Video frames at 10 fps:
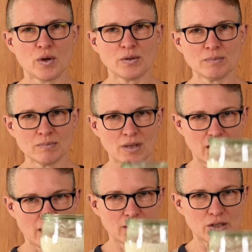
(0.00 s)
on.
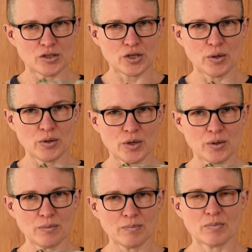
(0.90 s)
I'm going to show
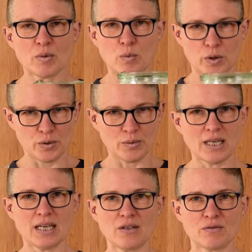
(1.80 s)
you what you
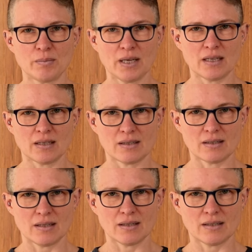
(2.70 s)
need for making a
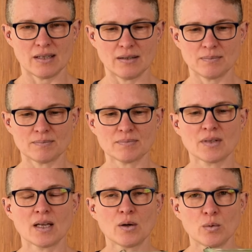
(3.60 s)
starter,
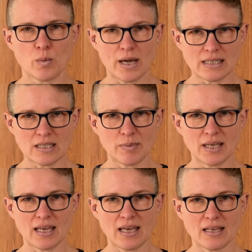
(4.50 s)
where to
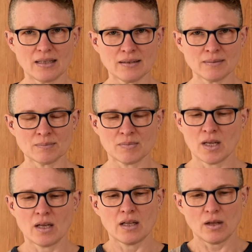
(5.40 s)
begin,
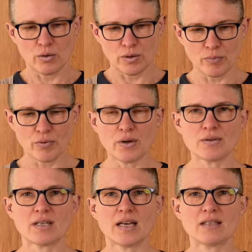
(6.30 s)
the
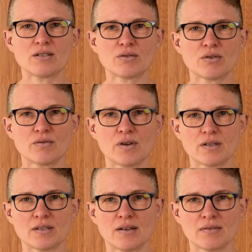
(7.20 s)
process through the
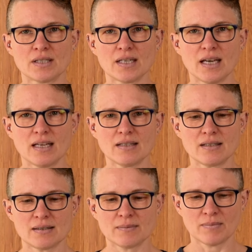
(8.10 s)
first 7 days,